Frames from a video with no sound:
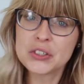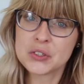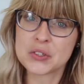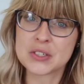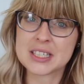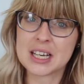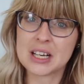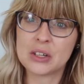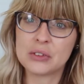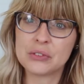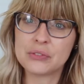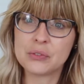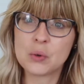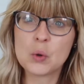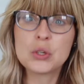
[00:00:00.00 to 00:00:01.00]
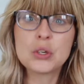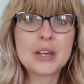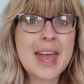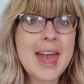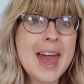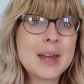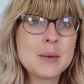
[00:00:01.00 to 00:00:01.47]
on yourself, or you
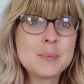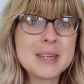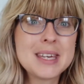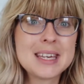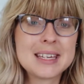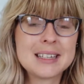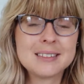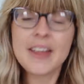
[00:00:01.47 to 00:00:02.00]
can be.